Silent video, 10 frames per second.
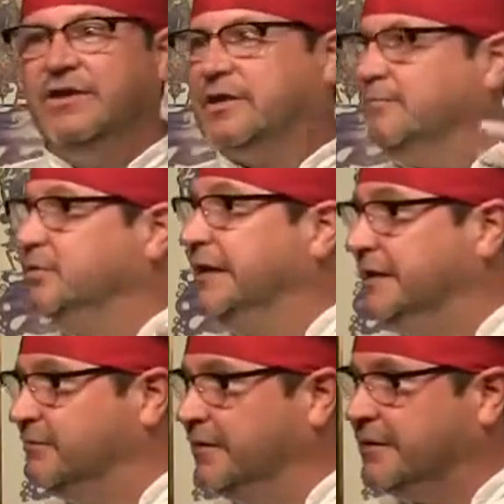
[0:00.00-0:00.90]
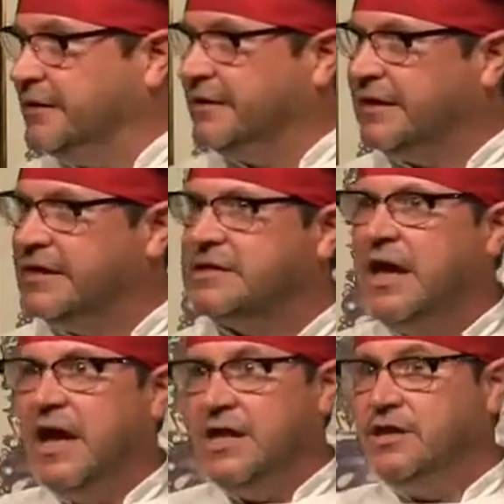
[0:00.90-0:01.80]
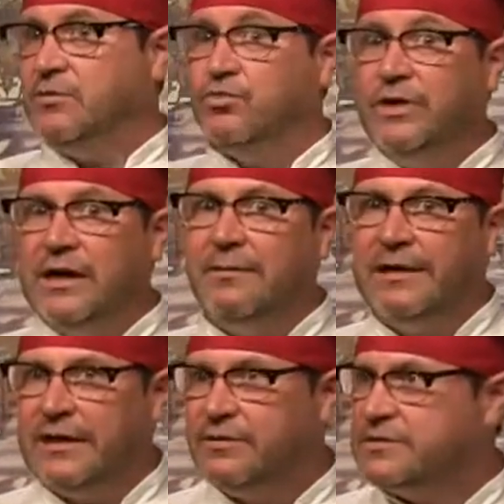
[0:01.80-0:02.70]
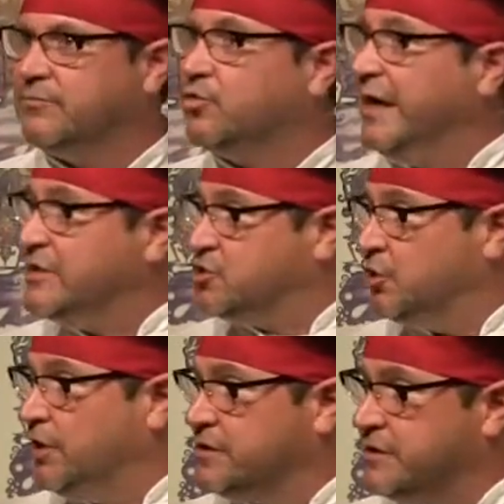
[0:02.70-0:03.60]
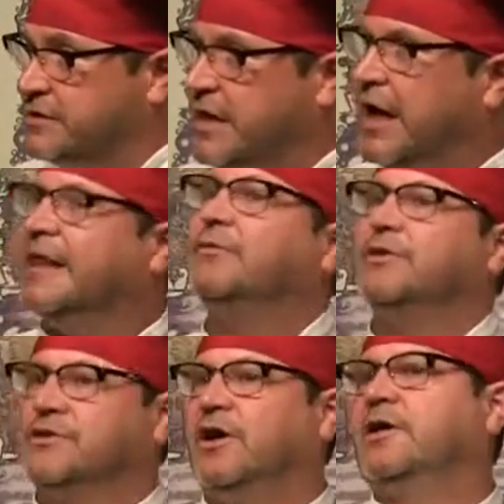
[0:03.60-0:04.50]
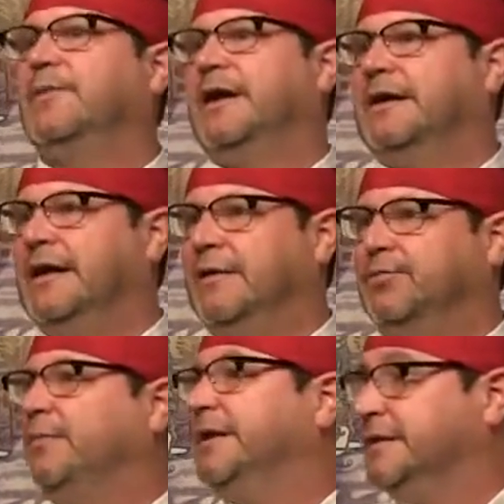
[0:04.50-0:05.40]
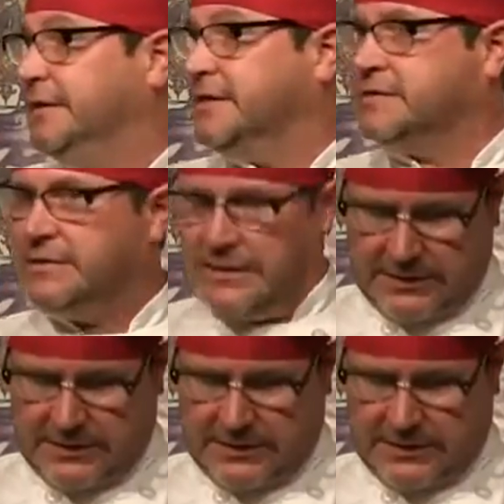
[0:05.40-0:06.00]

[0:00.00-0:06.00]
You can blend it with other things, and you can really blend it with some great sauces that we'll talk about probably at the next